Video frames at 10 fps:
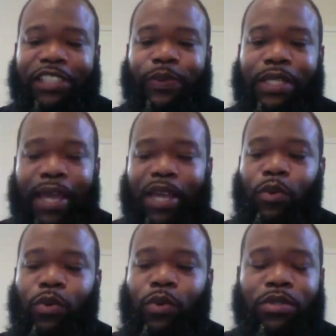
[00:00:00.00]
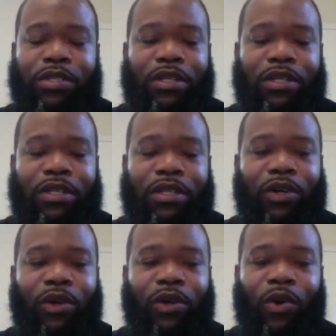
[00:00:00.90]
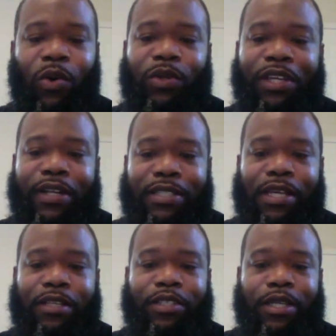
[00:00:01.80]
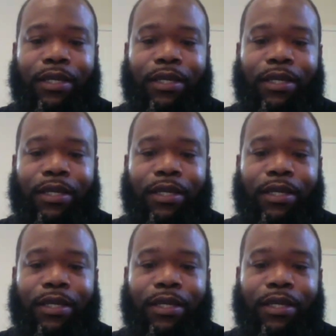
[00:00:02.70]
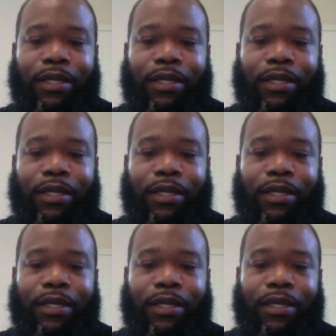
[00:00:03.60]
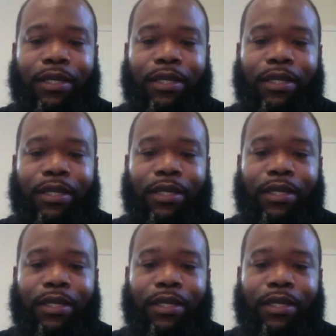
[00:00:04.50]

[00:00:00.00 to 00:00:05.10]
able to hold their attention, keep them engaged,